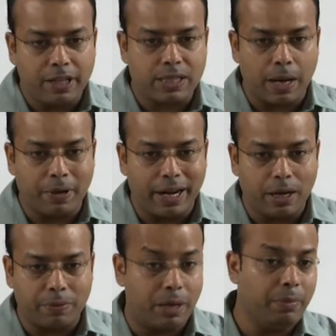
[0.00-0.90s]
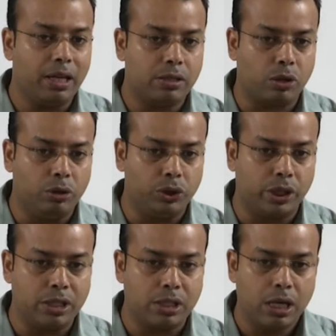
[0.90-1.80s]
some kind of chemical
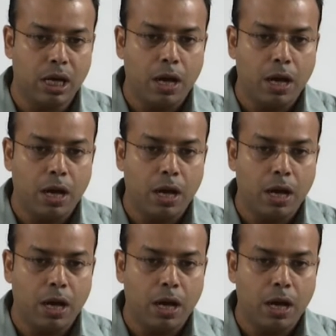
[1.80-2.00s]
solutions,